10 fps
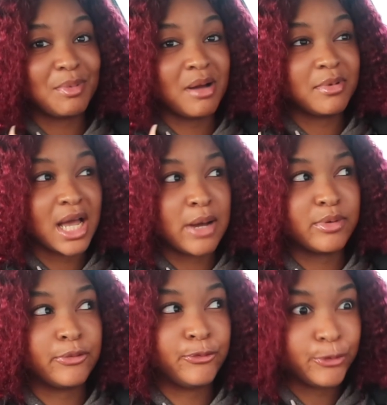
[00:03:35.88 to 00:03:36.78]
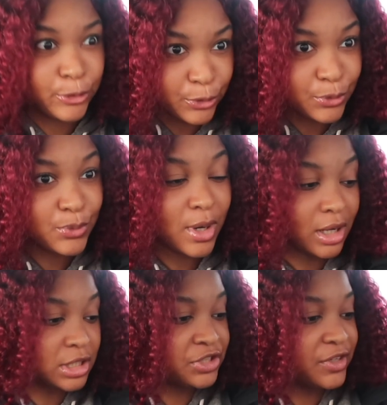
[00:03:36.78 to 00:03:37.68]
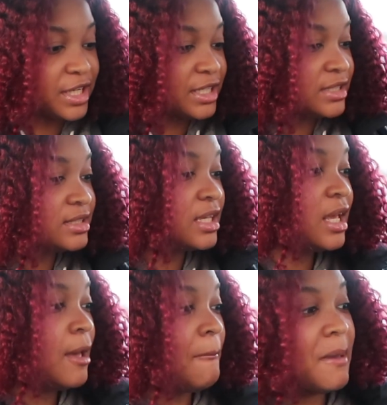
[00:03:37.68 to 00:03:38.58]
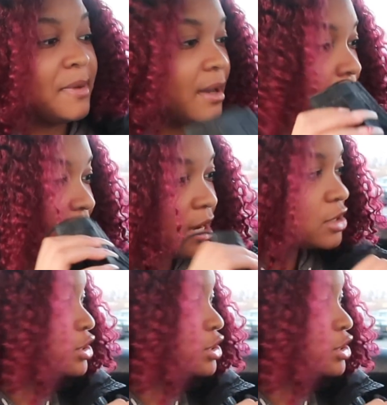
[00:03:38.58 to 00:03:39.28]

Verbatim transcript: they probably have a few entrees, maybe a bag or